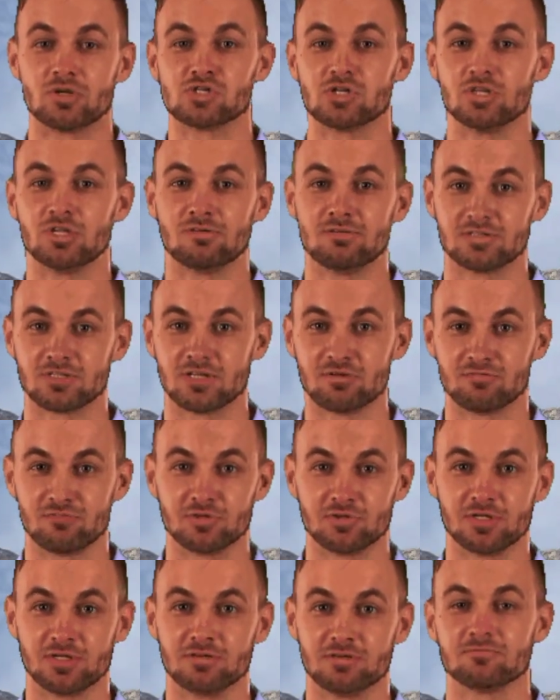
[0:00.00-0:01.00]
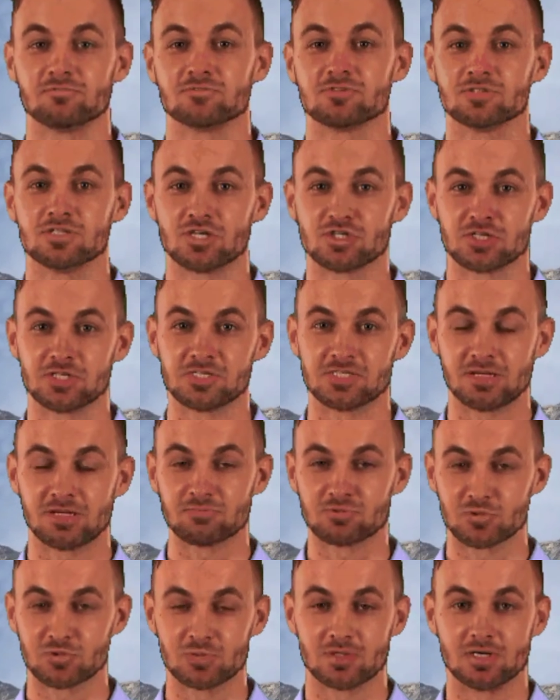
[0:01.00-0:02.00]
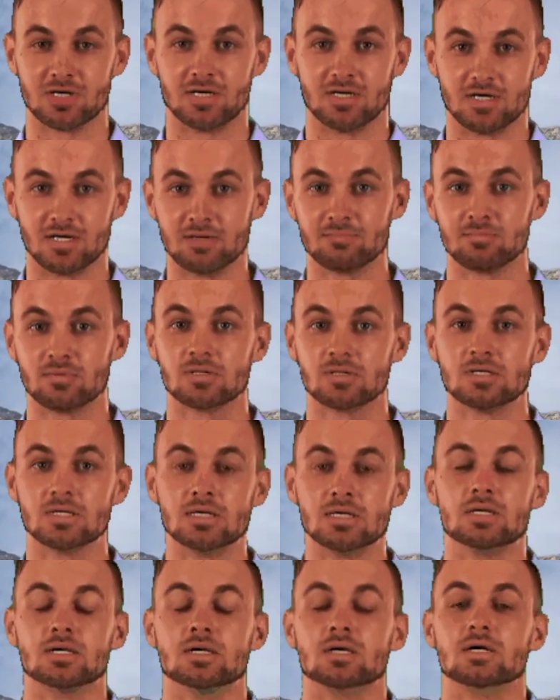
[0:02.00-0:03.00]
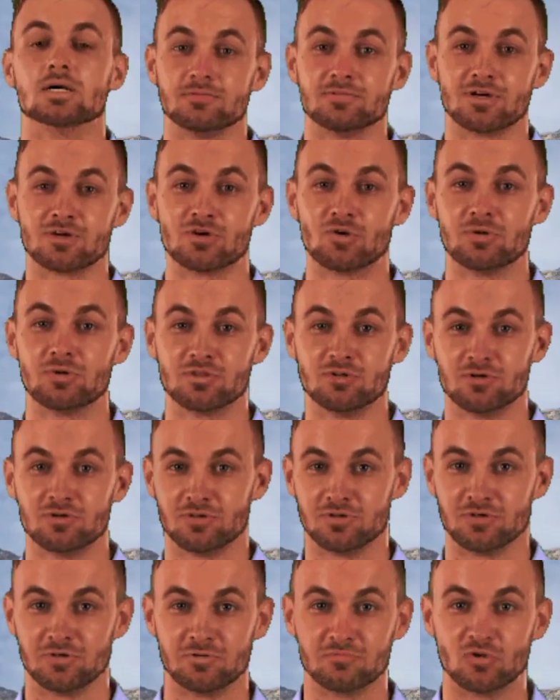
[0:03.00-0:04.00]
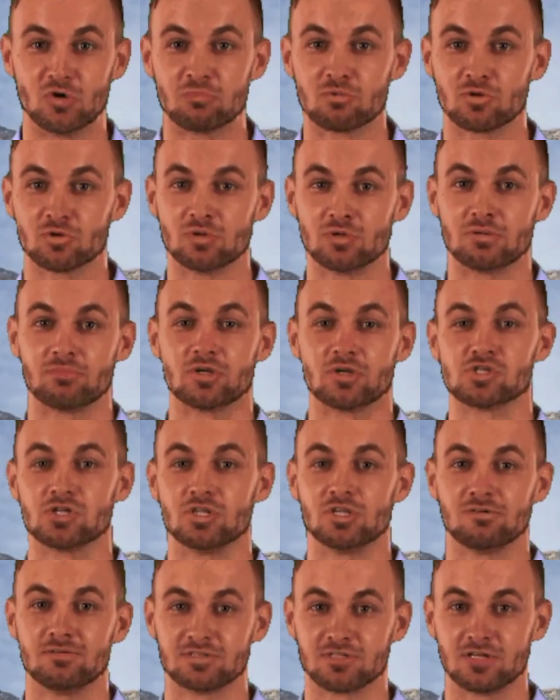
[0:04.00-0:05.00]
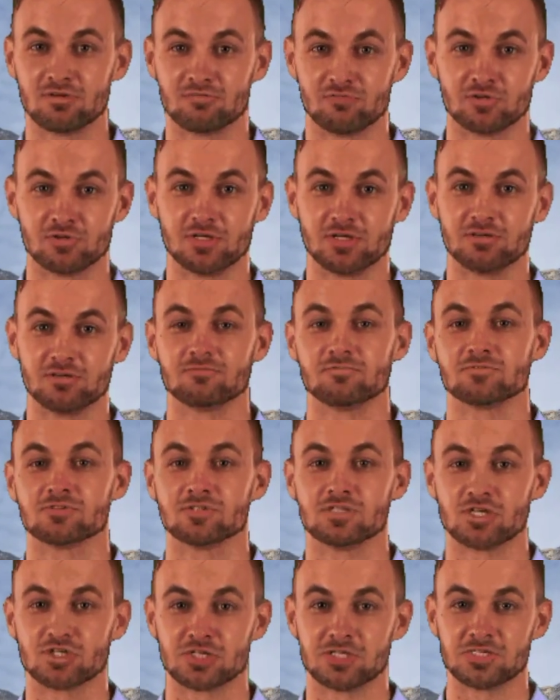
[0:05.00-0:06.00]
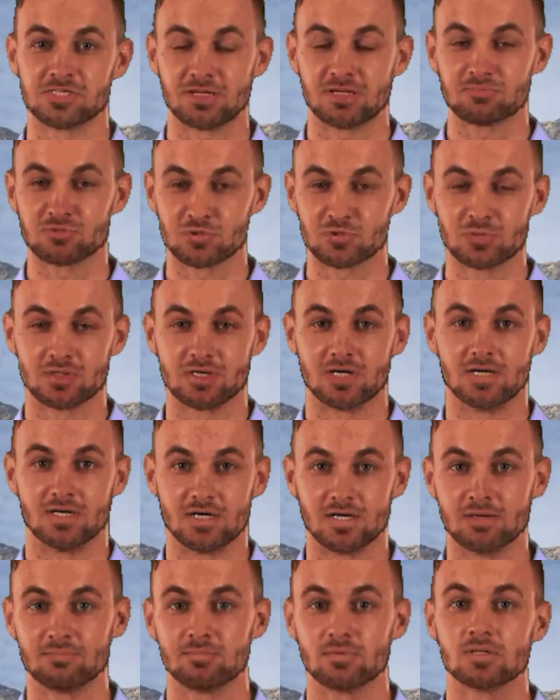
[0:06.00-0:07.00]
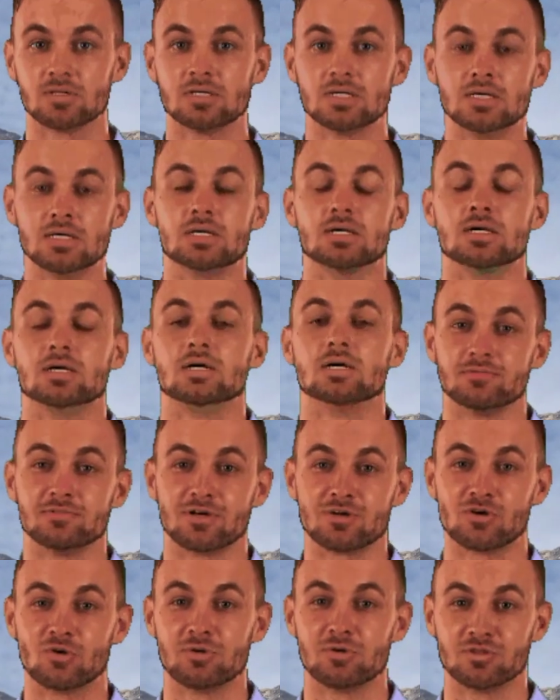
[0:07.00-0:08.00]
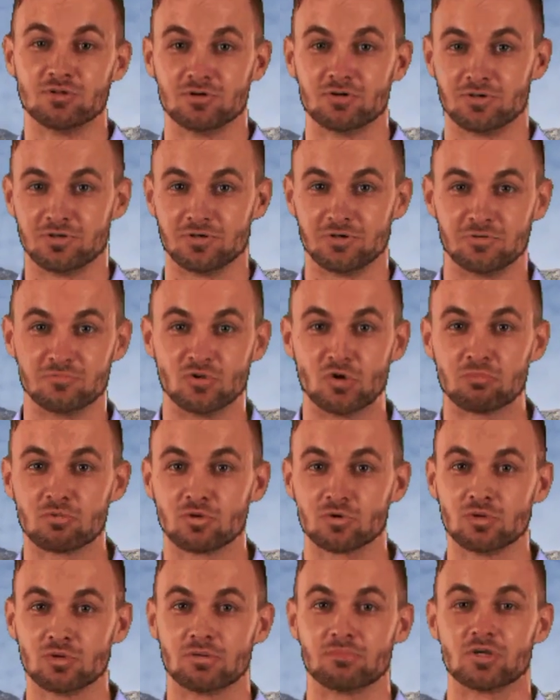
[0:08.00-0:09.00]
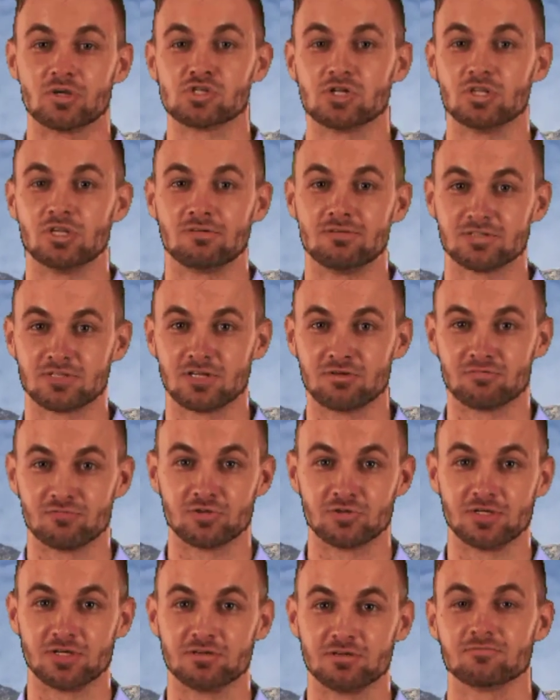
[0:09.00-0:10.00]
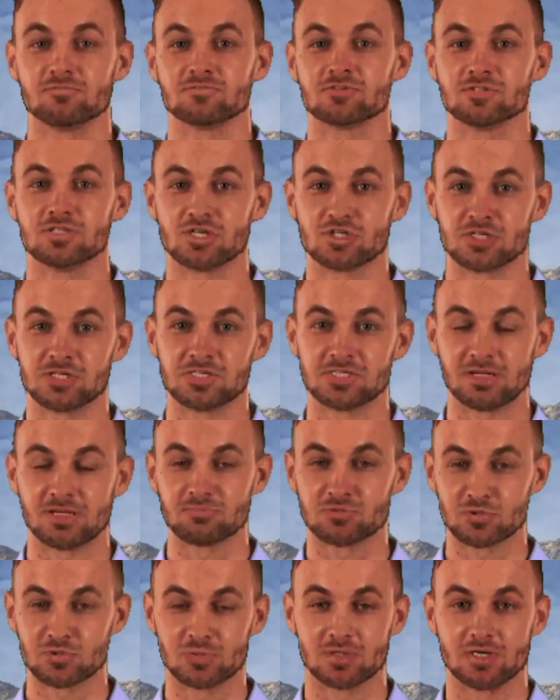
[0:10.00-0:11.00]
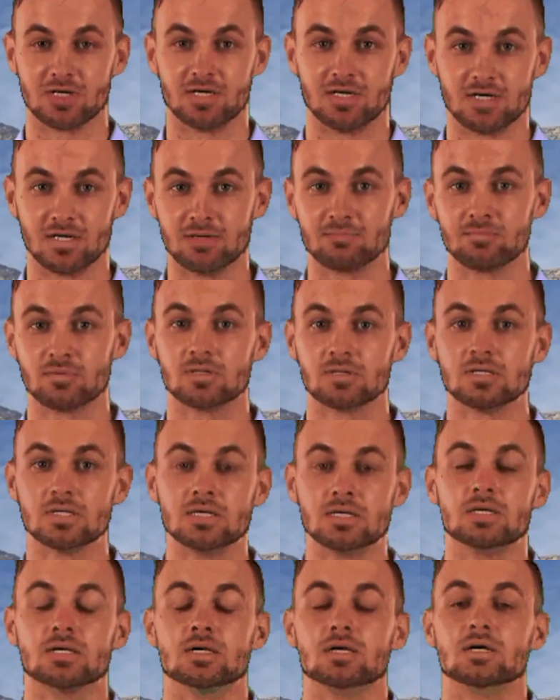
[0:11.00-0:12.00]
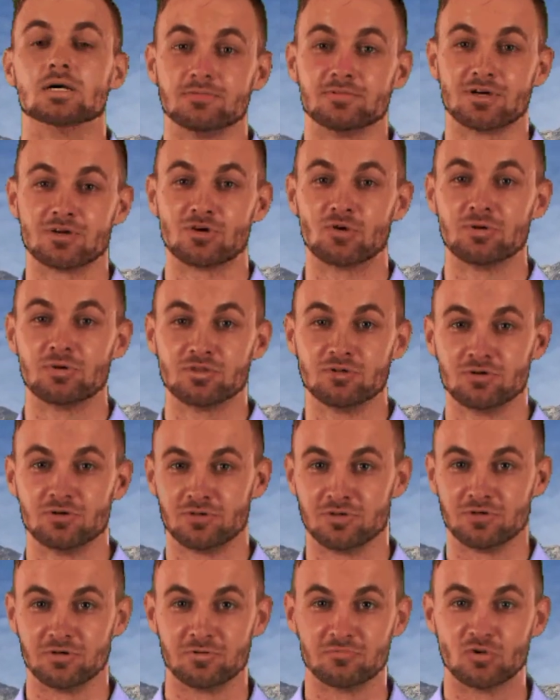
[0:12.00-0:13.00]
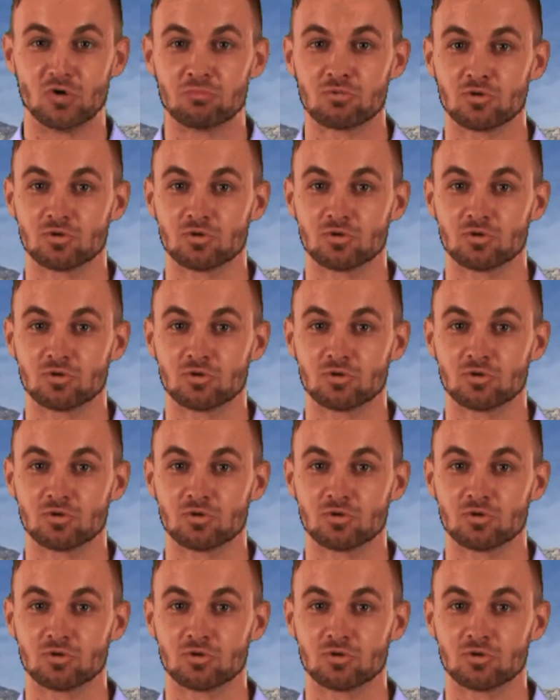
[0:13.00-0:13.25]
provide important habitat for biodiversity and can help to prevent habitat destruction and degradation. Protected areas can help to promote tourism and provide economic benefits to local communities. Number 2.